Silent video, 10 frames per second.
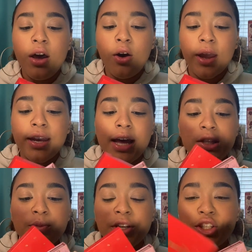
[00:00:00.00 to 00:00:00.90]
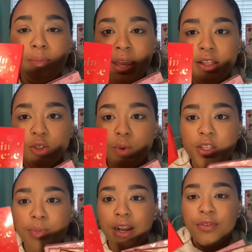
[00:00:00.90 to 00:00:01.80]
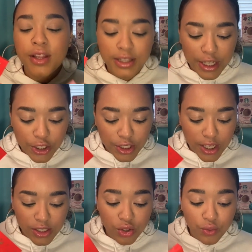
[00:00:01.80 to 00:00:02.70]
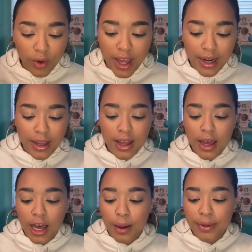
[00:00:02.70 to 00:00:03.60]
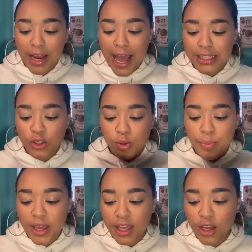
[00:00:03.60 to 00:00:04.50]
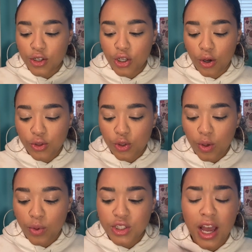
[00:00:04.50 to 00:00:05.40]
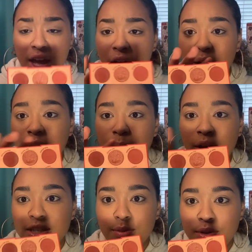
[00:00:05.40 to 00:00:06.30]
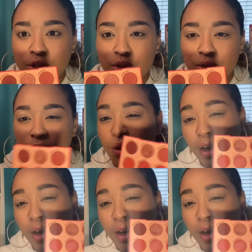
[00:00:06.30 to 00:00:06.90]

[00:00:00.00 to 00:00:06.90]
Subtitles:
Okay, not so much the Main Squeeze, but I feel like that's just because it's red, and it has those pinkier tones to it, which I could probably dip into.